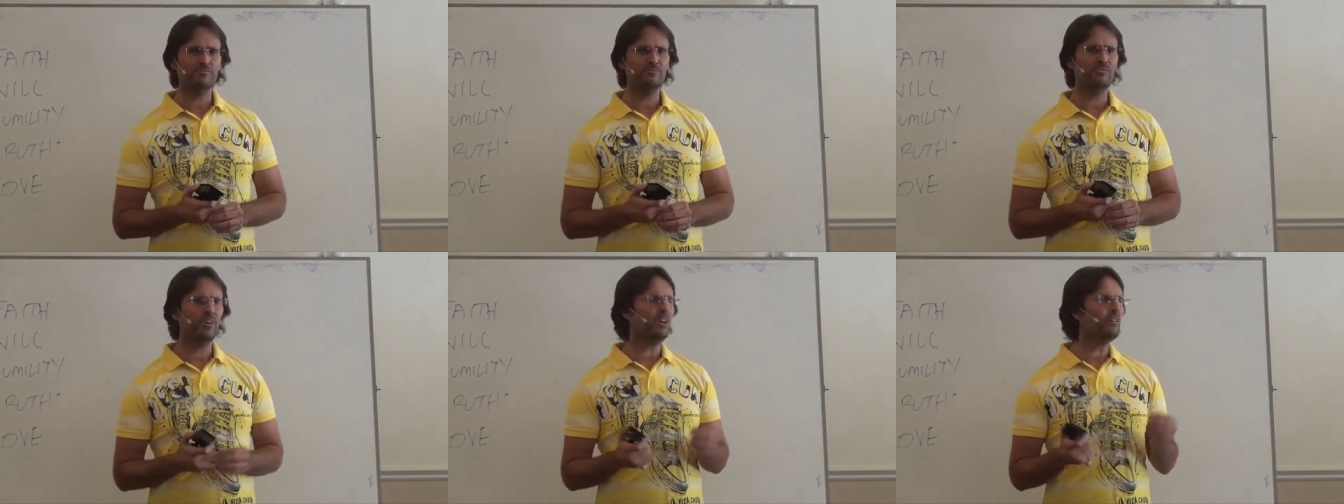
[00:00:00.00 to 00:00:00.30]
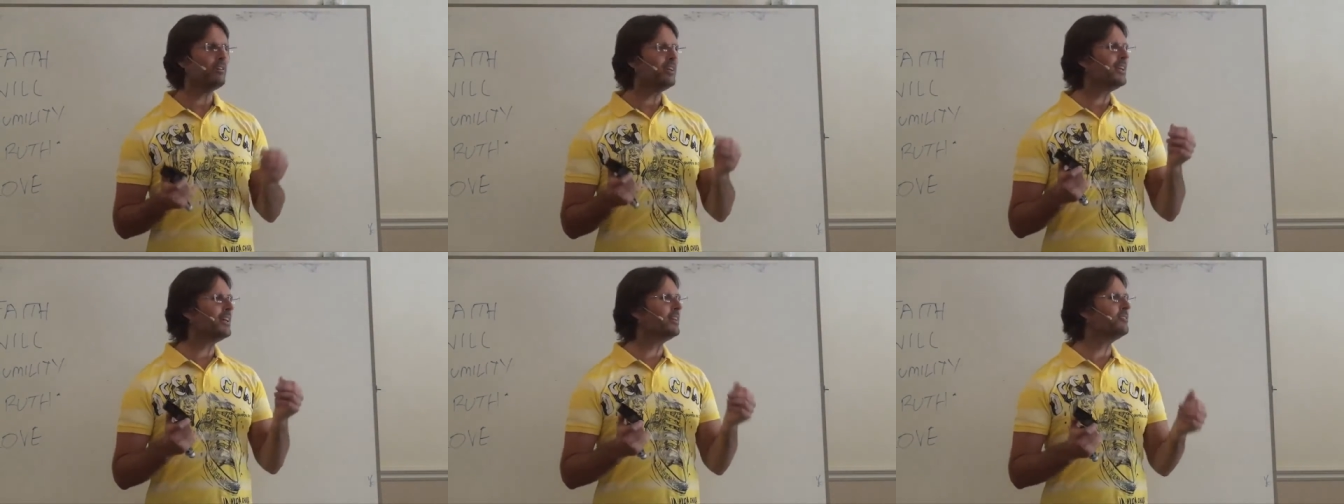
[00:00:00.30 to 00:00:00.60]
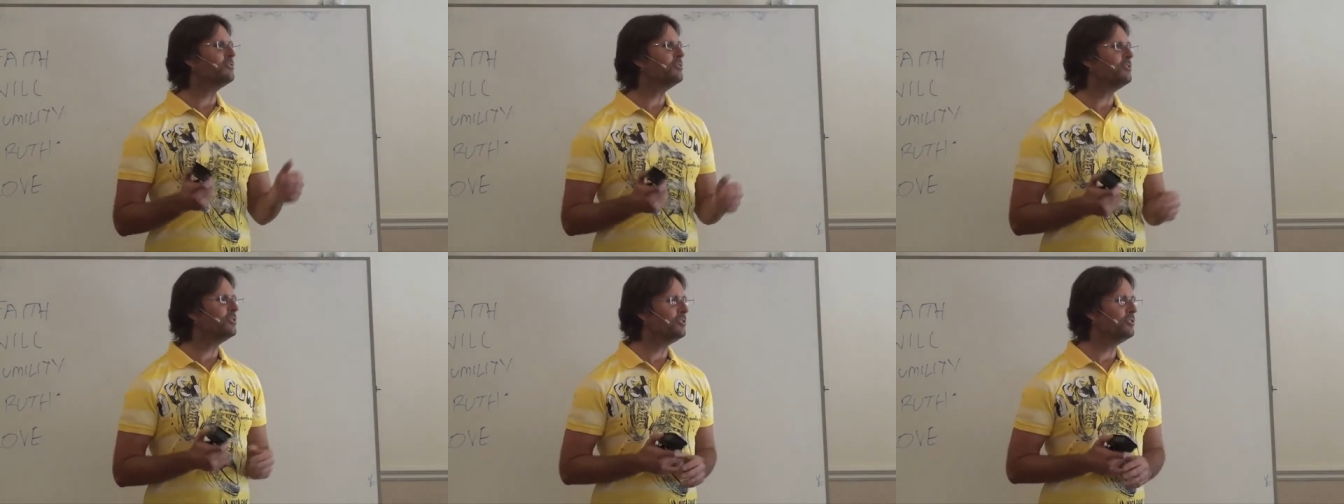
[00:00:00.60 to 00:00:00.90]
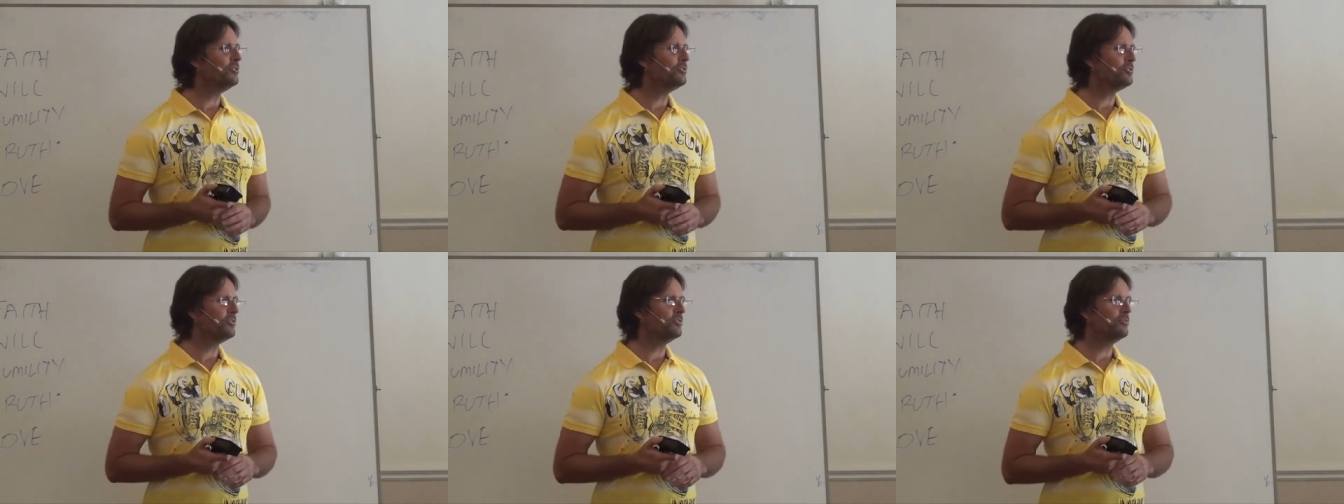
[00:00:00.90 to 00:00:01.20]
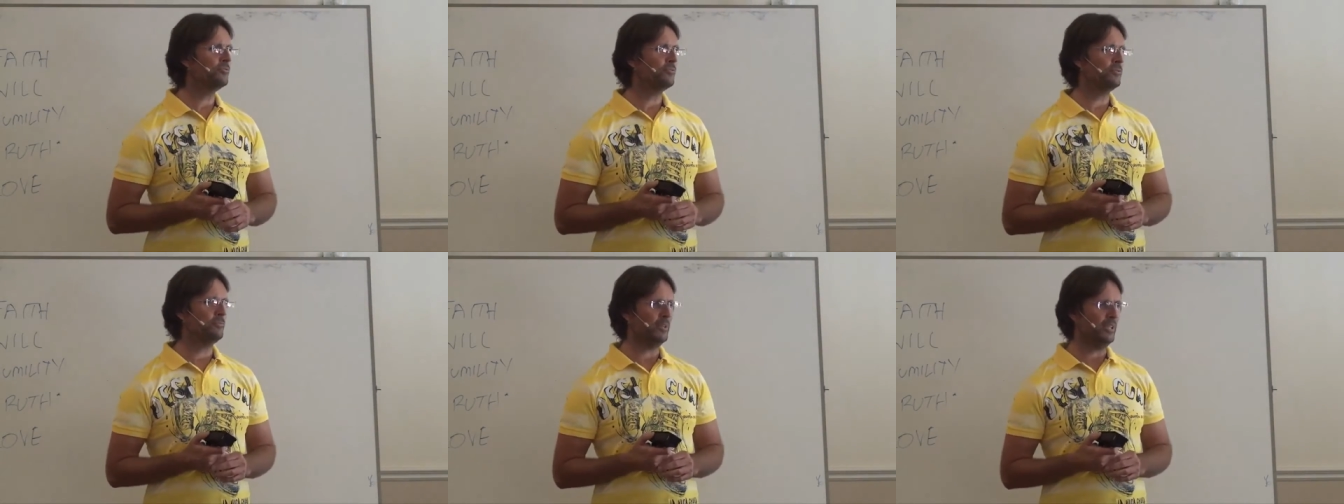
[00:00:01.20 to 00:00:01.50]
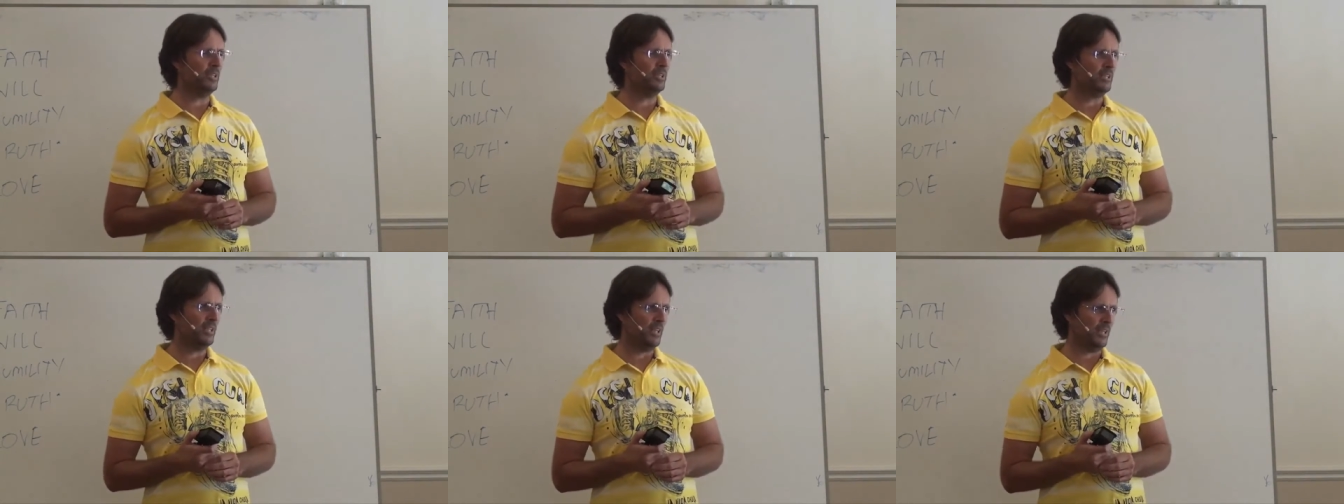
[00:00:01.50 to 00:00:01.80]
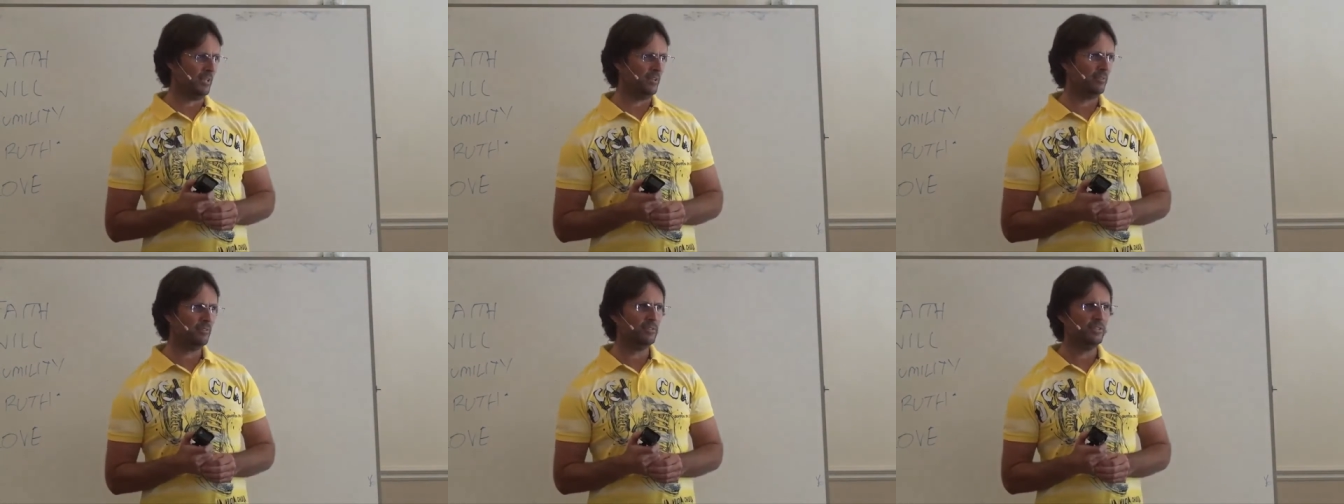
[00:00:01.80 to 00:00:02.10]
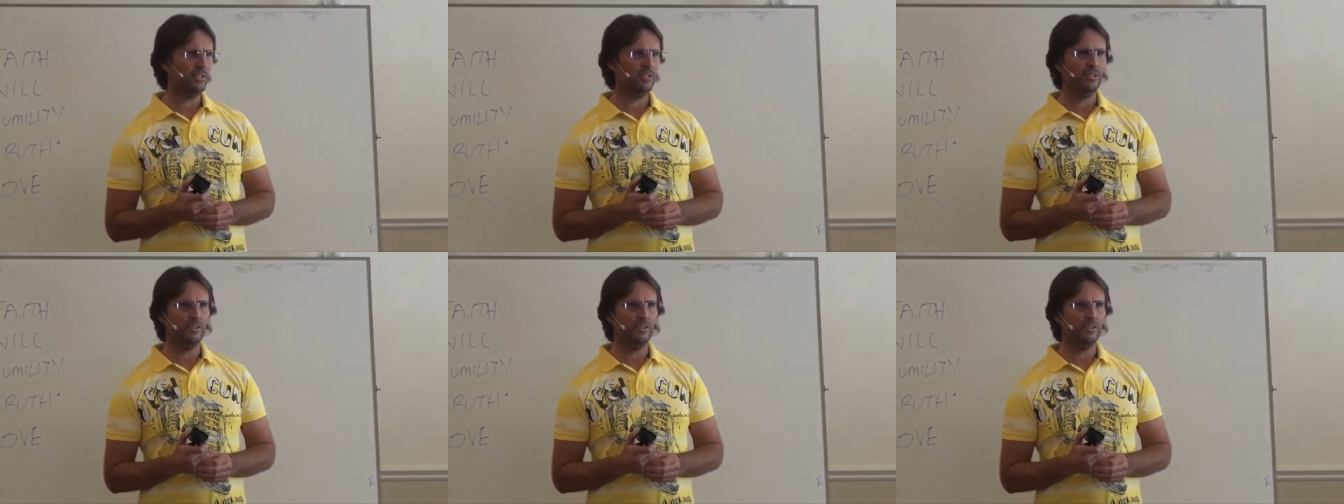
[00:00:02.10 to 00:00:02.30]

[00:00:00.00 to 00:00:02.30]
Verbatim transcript: very unusual for me now